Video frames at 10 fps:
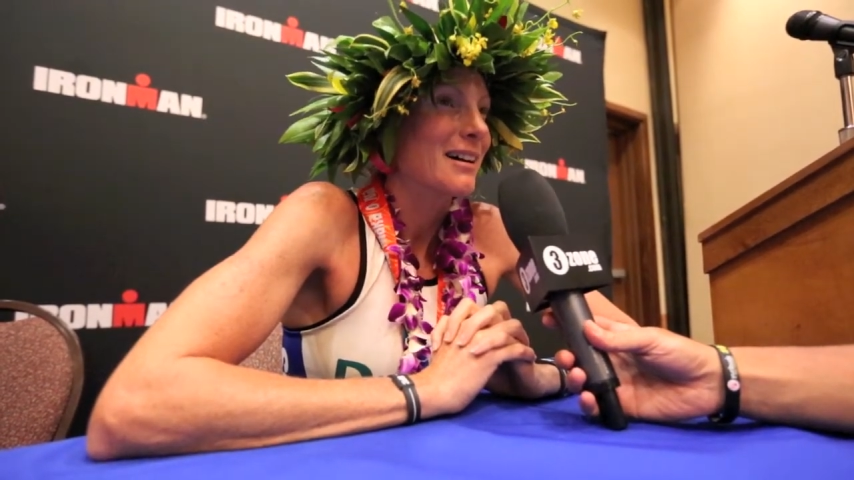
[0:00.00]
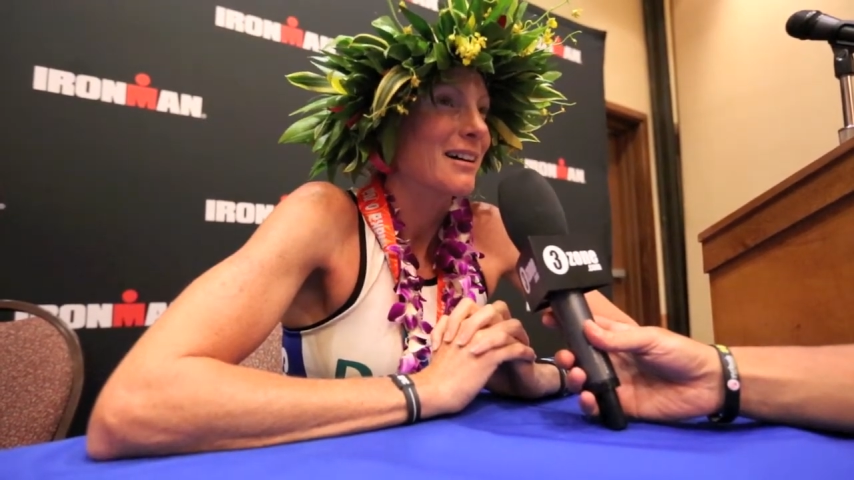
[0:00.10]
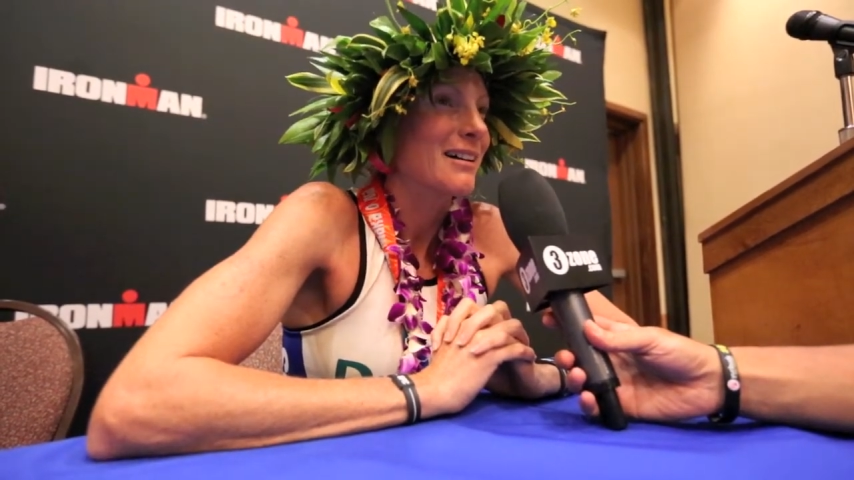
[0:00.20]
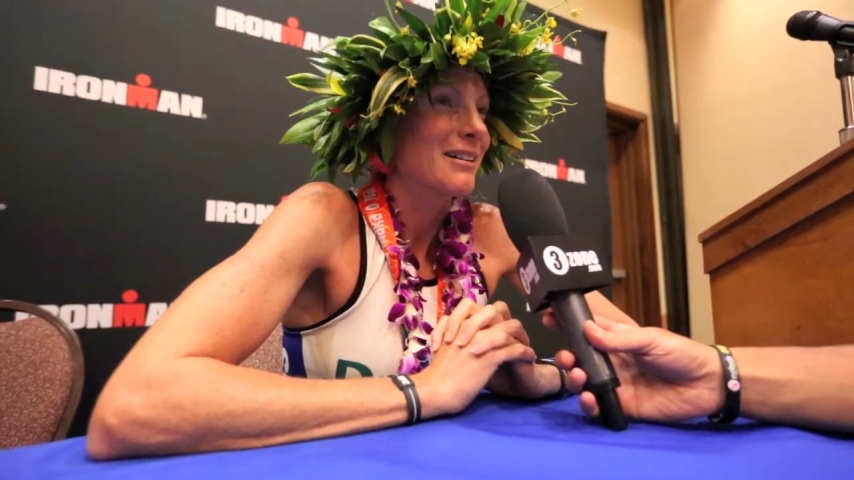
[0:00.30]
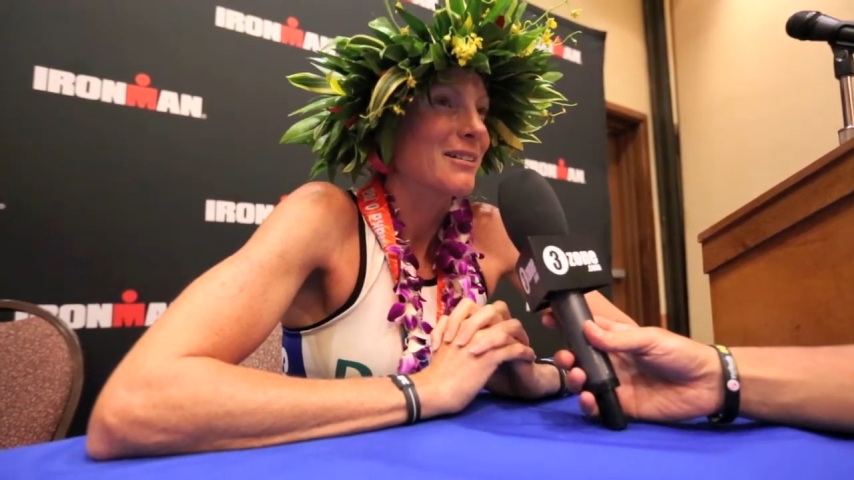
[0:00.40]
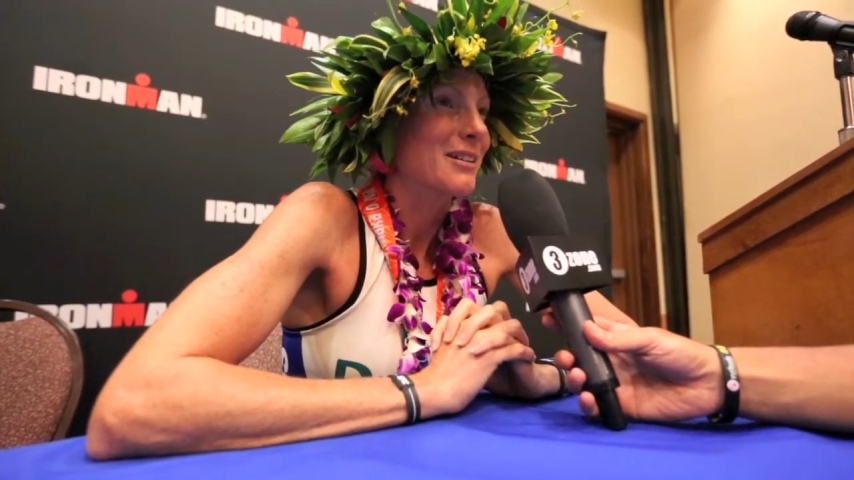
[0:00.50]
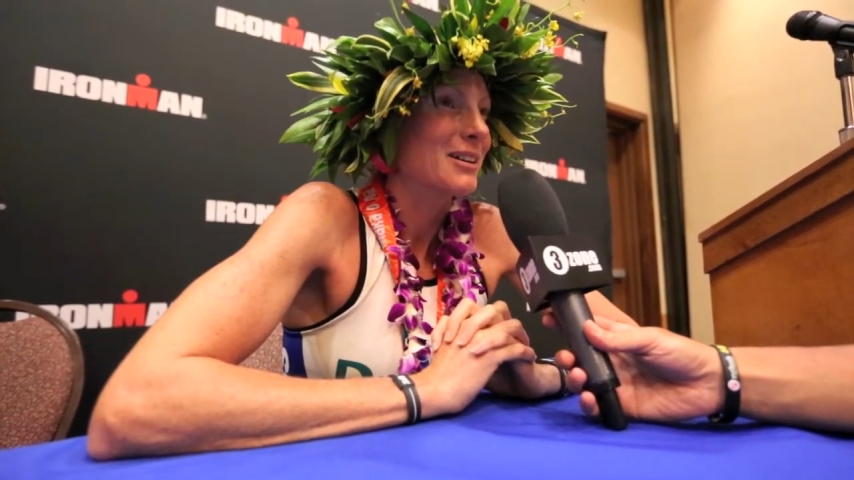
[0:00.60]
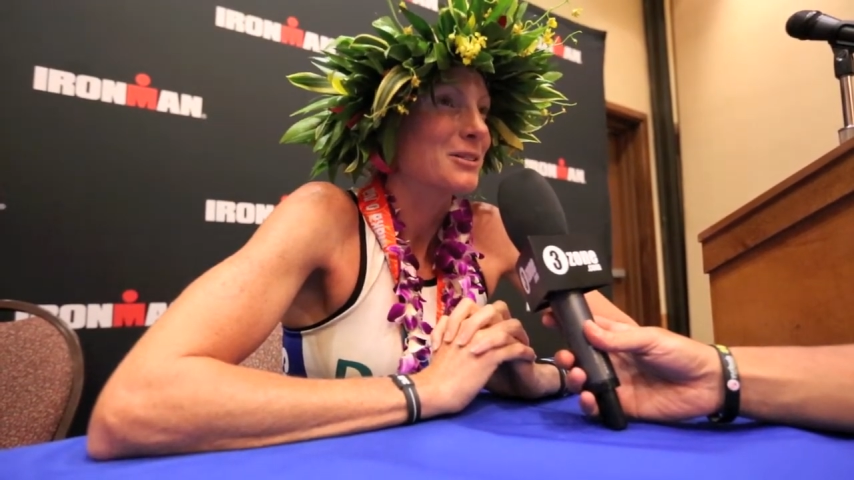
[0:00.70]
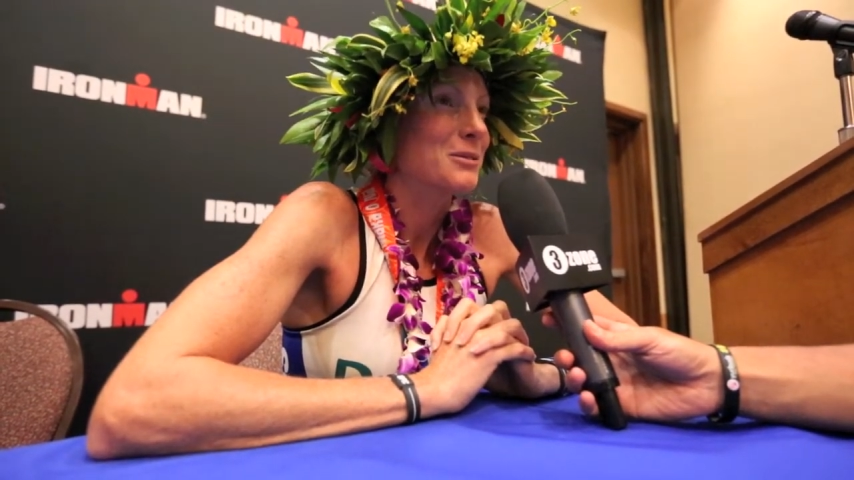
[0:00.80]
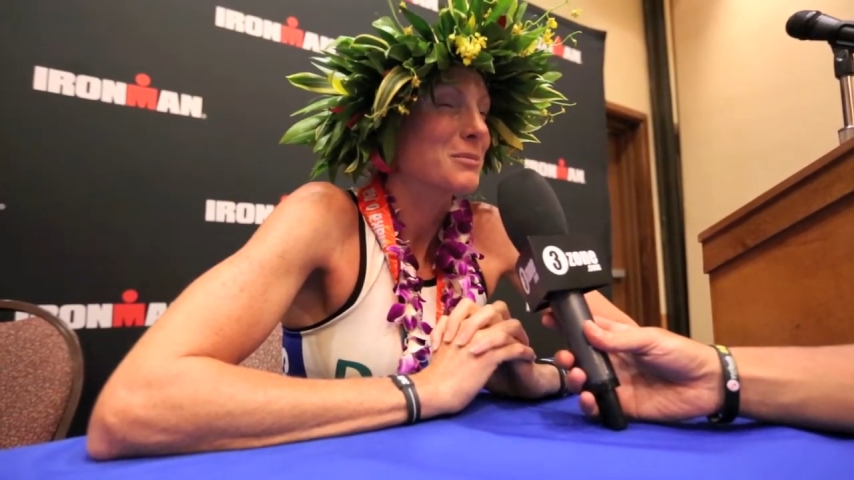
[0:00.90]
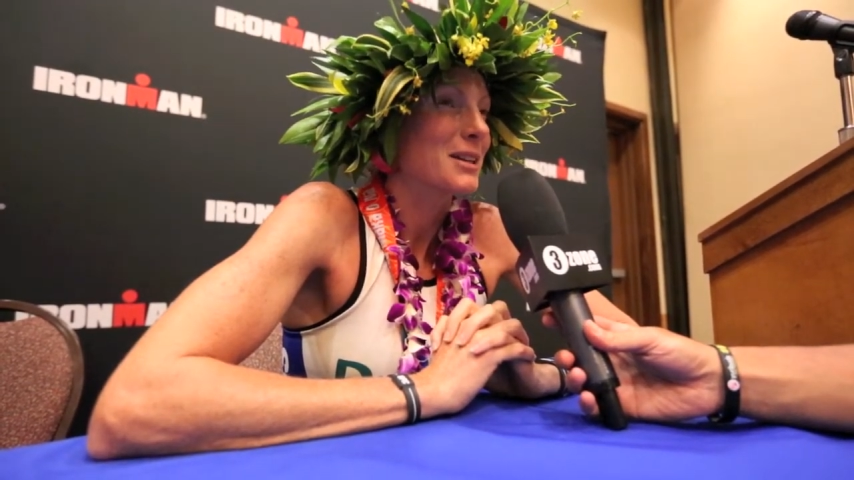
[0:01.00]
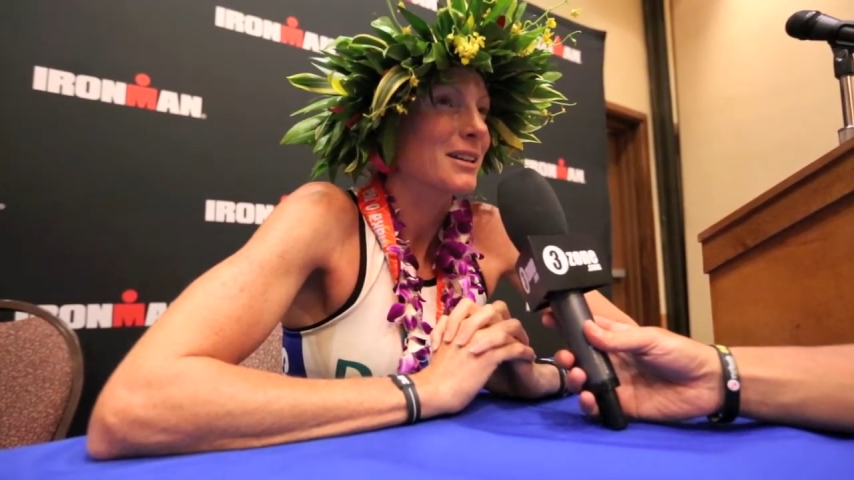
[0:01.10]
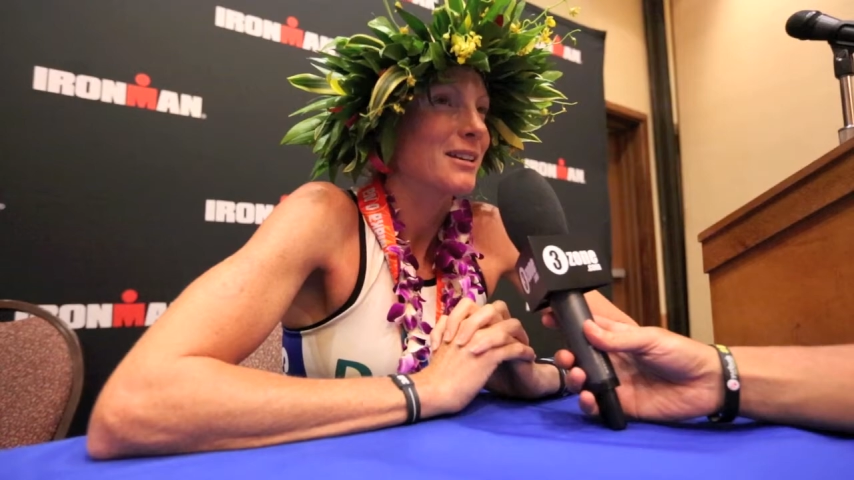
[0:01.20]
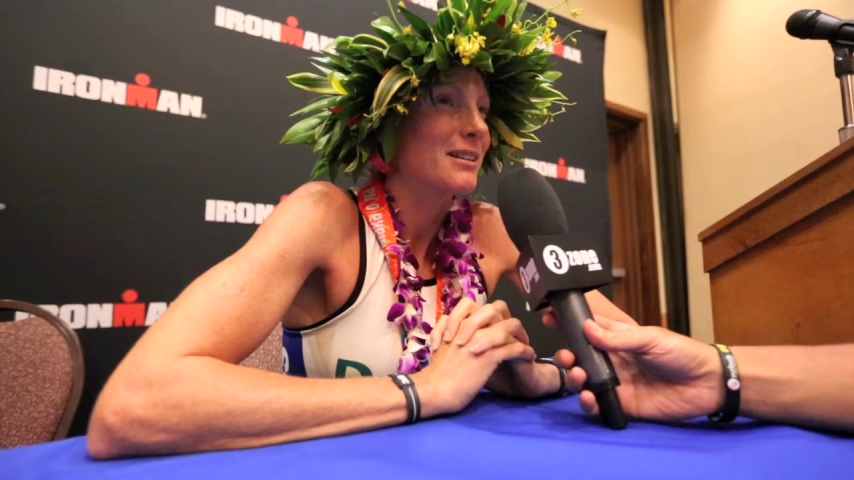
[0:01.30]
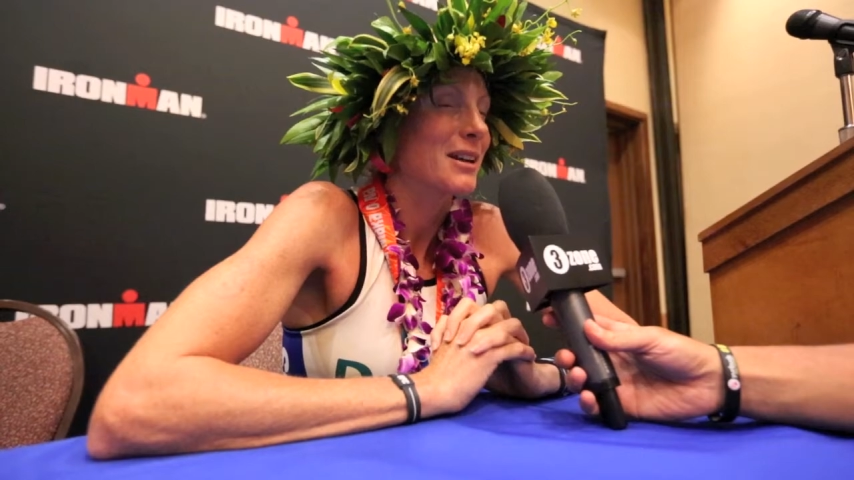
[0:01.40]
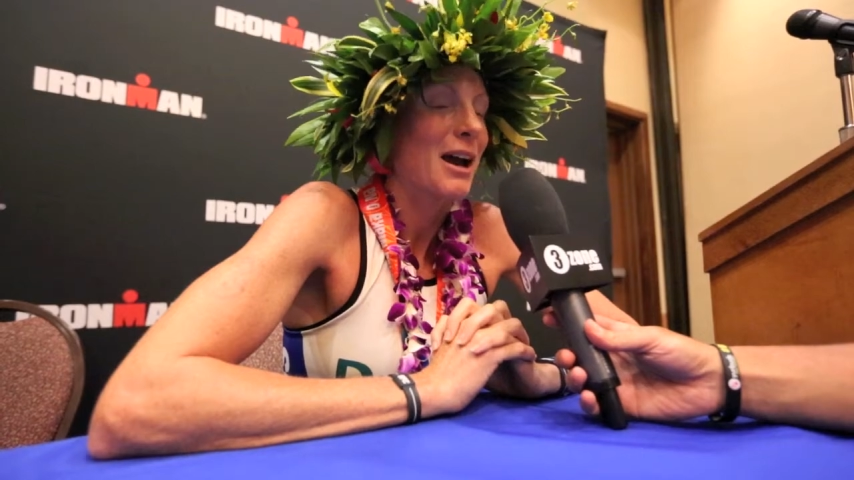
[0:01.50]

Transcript: I couldn't be